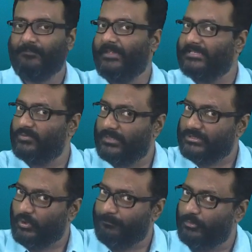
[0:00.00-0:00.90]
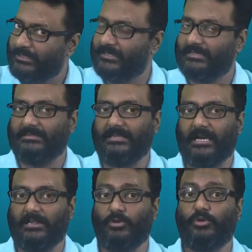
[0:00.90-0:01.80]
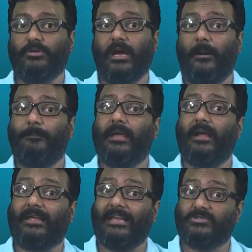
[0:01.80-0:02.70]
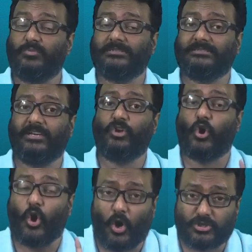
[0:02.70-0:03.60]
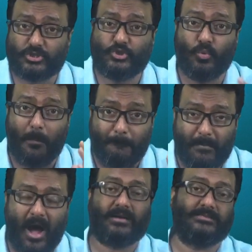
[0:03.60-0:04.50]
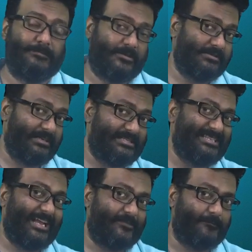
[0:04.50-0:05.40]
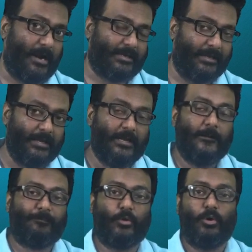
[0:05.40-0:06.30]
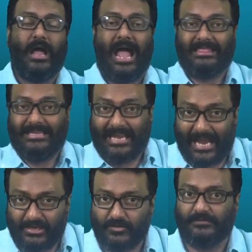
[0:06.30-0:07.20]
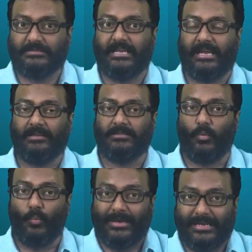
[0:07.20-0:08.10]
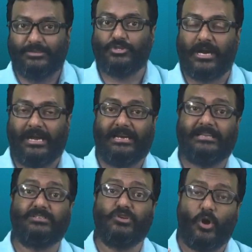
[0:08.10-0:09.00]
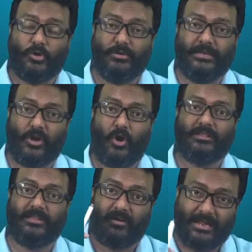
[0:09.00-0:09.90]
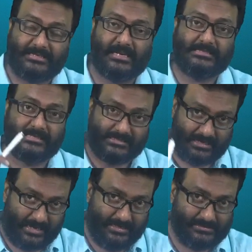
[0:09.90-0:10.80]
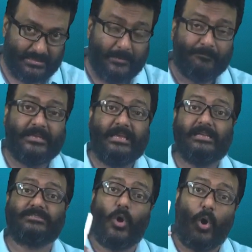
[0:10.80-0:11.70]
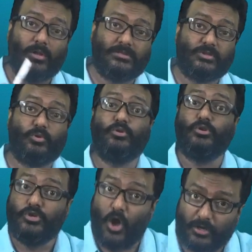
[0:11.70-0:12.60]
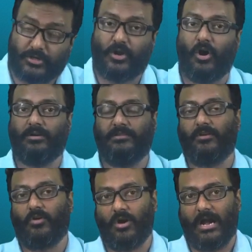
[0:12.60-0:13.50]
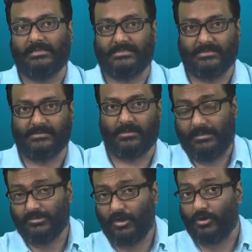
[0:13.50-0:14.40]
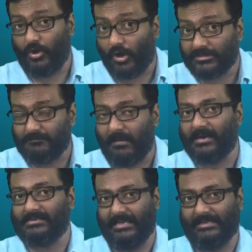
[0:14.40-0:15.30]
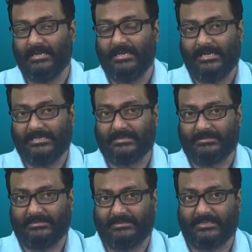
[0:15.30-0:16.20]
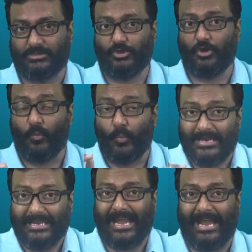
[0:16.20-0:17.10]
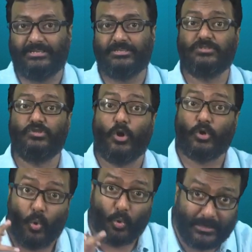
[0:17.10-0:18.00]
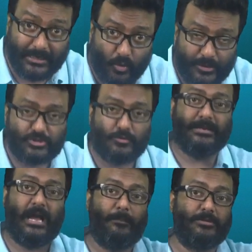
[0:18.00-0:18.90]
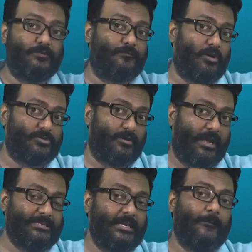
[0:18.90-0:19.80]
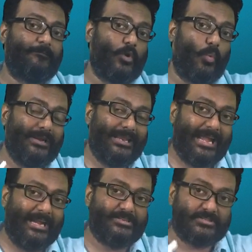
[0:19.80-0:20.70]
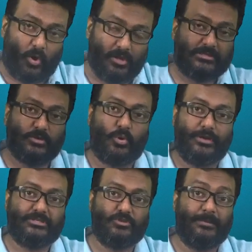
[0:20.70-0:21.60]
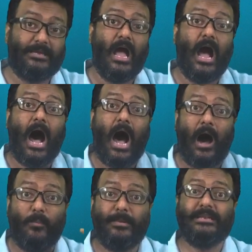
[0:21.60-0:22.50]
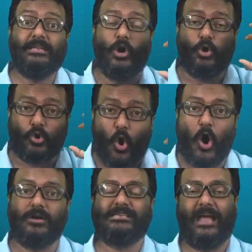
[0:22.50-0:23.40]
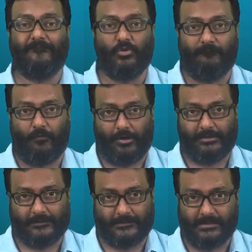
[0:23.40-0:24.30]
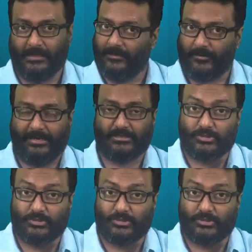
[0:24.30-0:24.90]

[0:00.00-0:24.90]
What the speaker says: Guessworks ko puri tarah se nikal do, kyunki aapke guessworks can cost you marks because there is negative marking. So at the end of the day, the winning child has not only got the right answers right, he has also not got the wrong answers. He's not lost marks in certain things. So your winning edge is not only going to be how much you've got right, your winning edge is also going to be how many wrongs have you avoided, right?